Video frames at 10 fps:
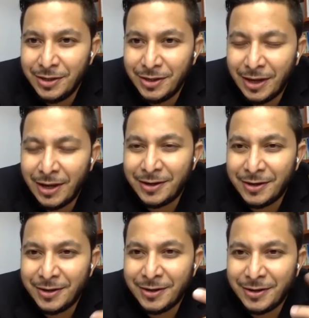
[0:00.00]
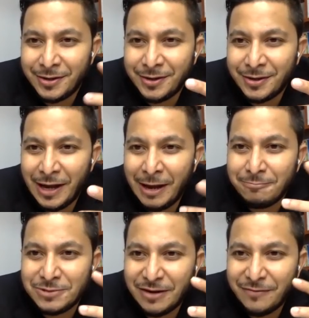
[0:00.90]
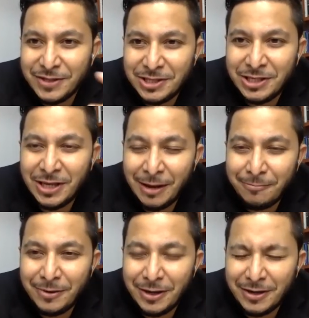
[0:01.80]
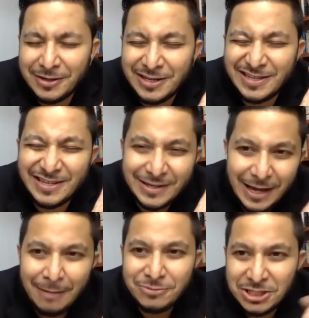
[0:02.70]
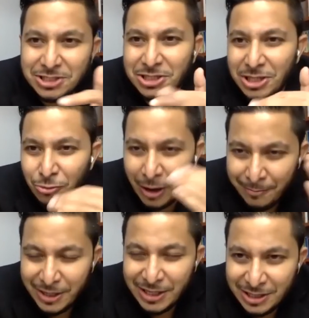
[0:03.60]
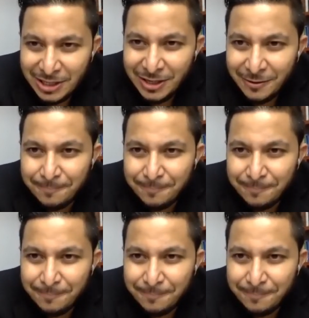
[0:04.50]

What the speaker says: and the M70, the M60 to M80